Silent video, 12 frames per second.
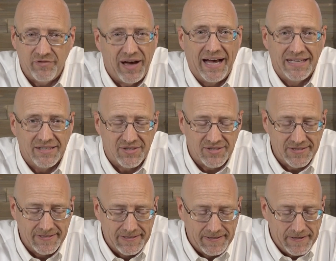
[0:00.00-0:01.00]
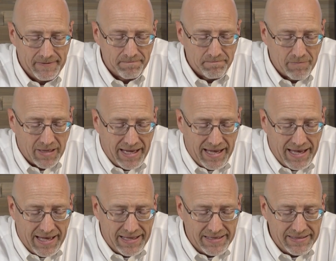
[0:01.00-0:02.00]
advice.
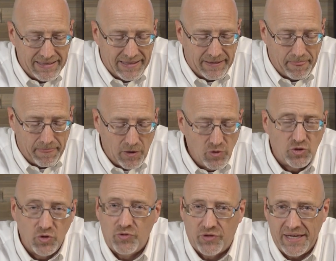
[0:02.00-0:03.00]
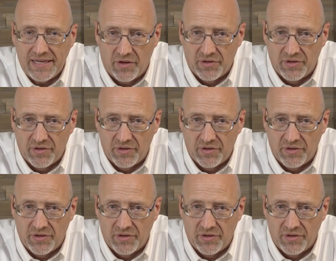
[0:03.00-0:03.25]
And those who think,